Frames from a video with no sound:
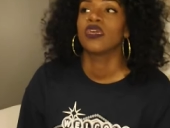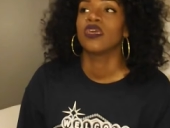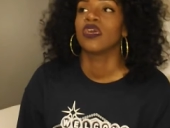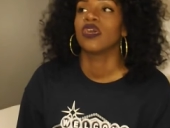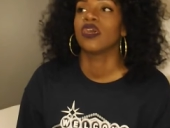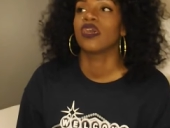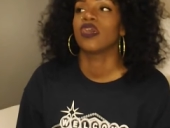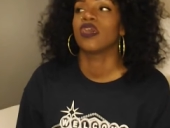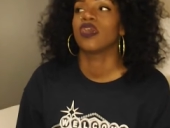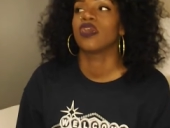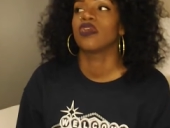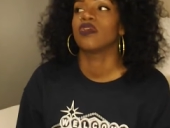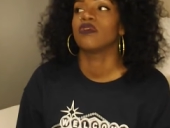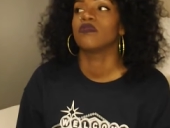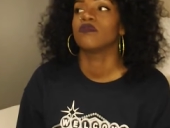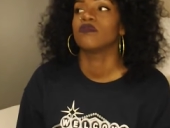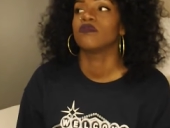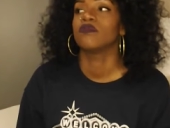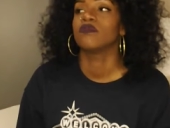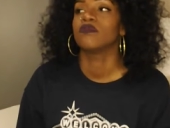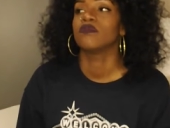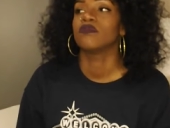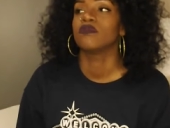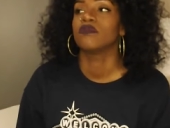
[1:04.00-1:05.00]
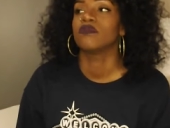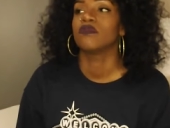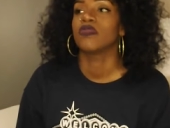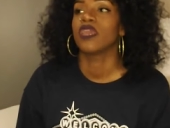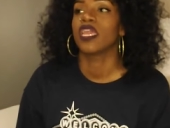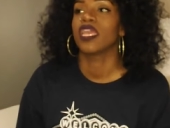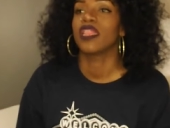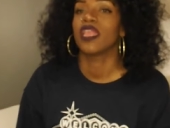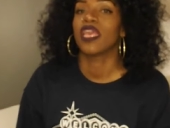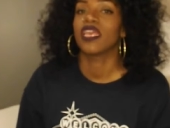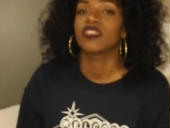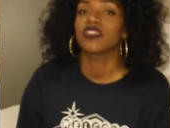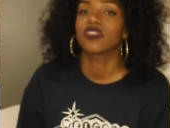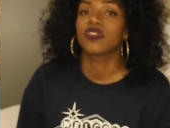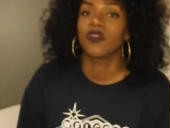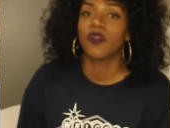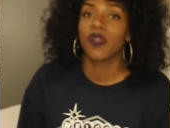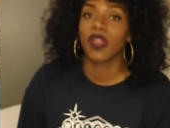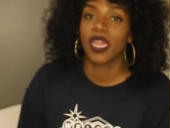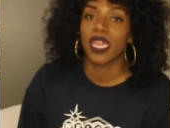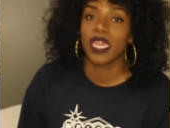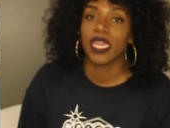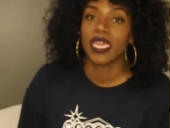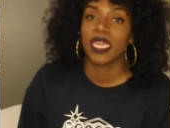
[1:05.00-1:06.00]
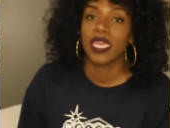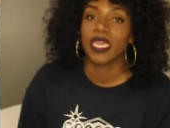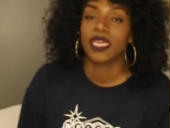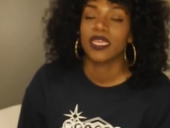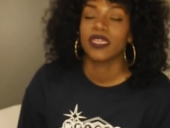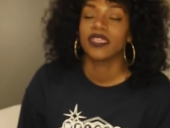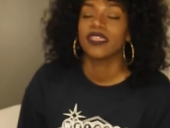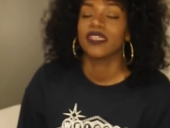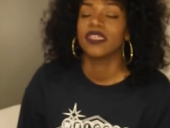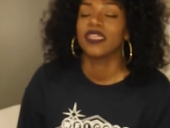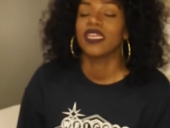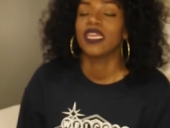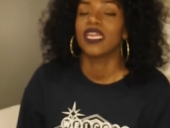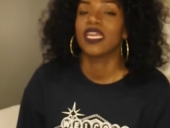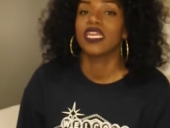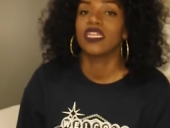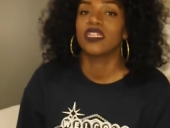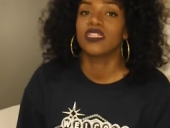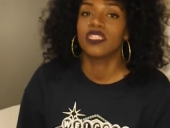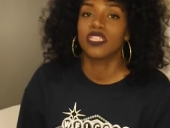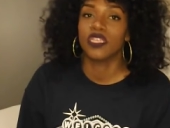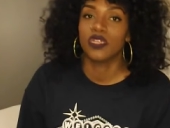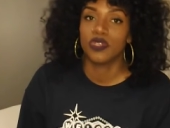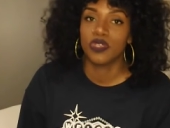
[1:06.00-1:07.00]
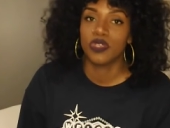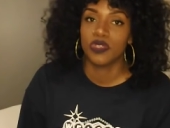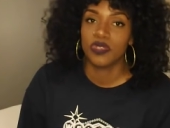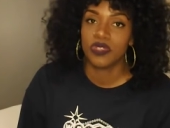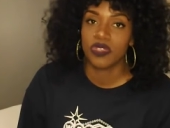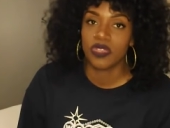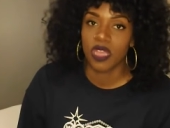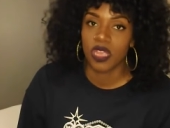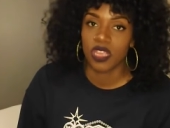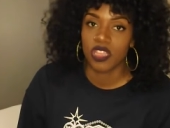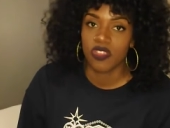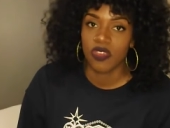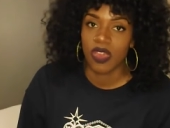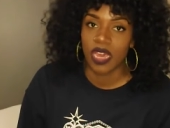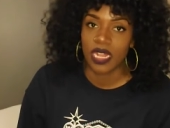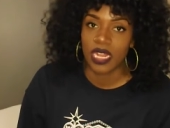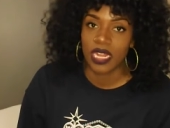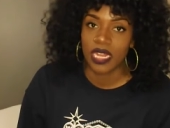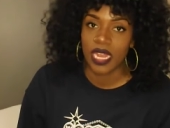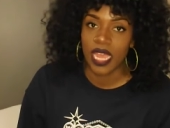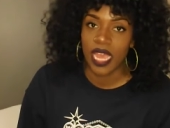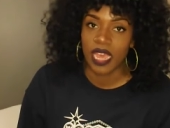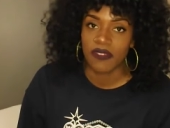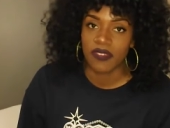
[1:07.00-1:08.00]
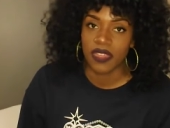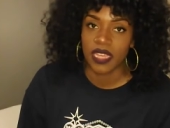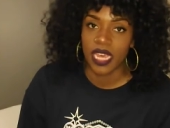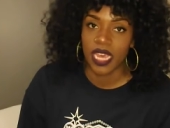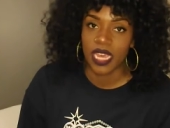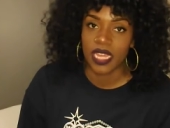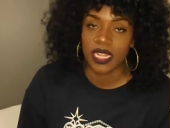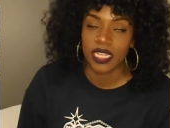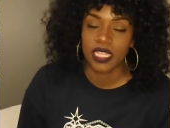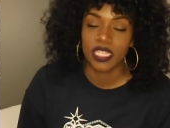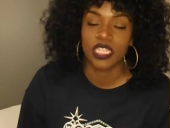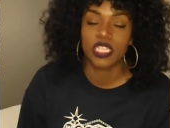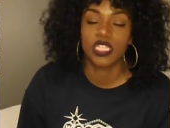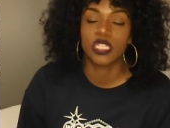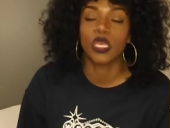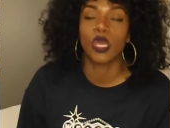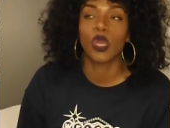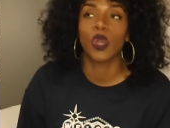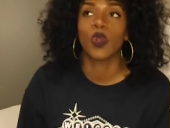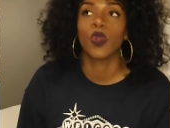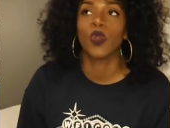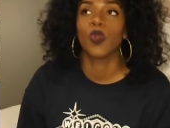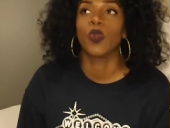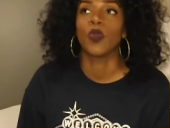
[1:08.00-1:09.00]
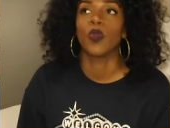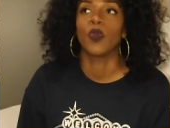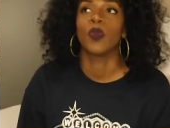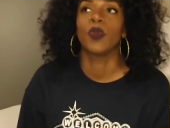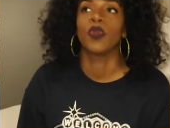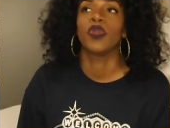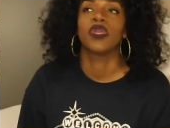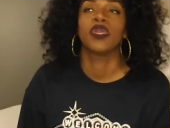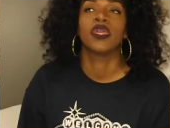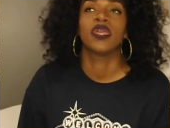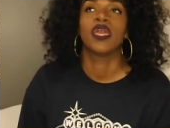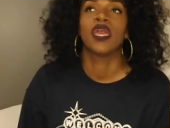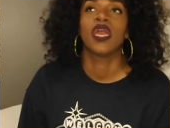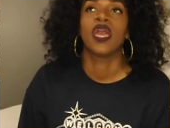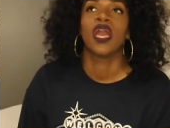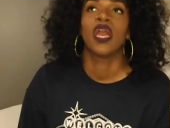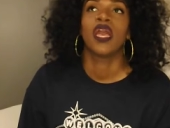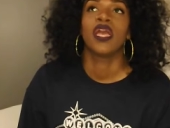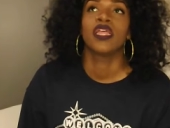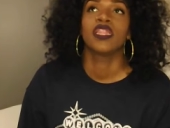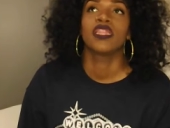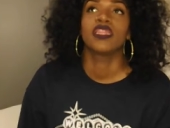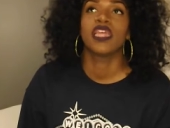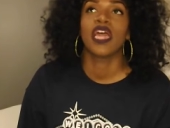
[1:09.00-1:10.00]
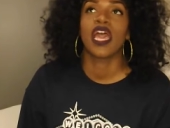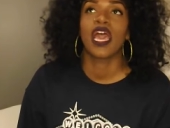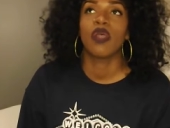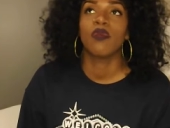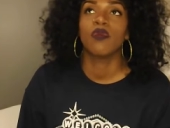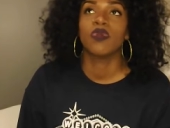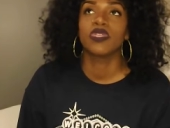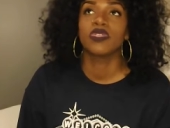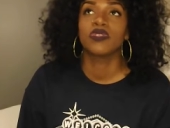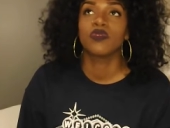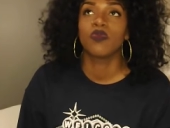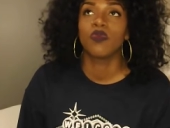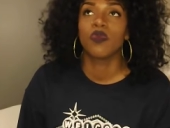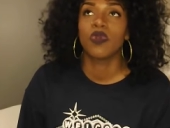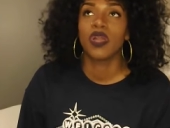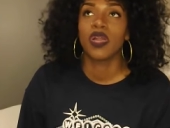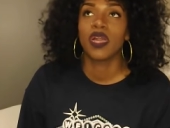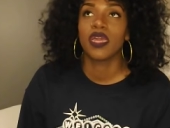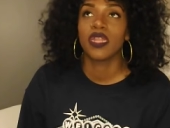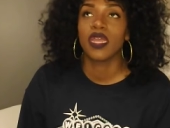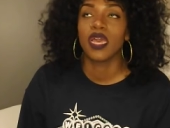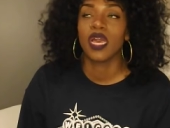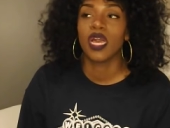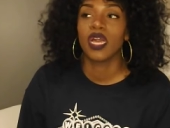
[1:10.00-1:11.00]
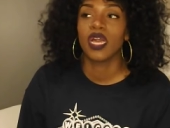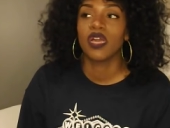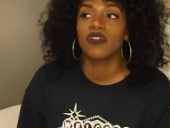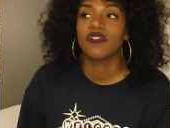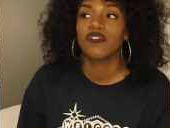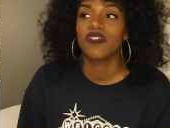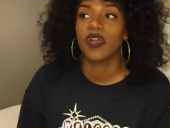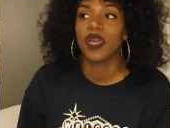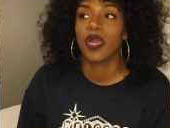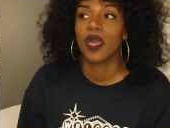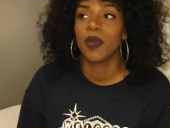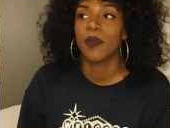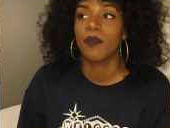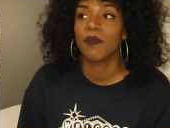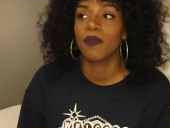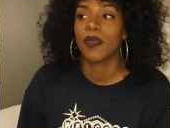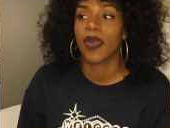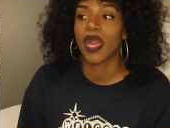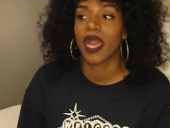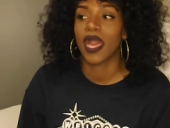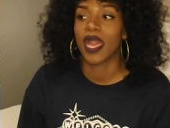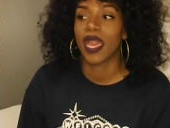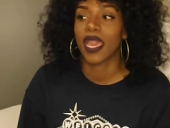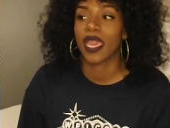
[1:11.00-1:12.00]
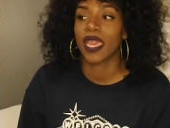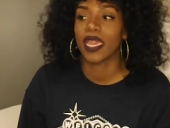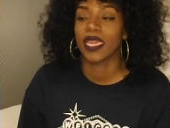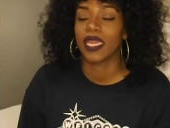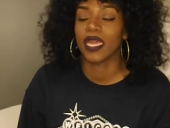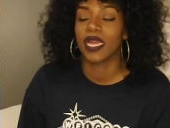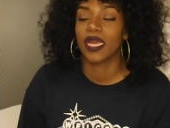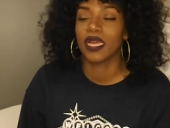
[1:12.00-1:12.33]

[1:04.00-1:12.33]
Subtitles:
And that's great until you start trying to navigate it. So that was one of my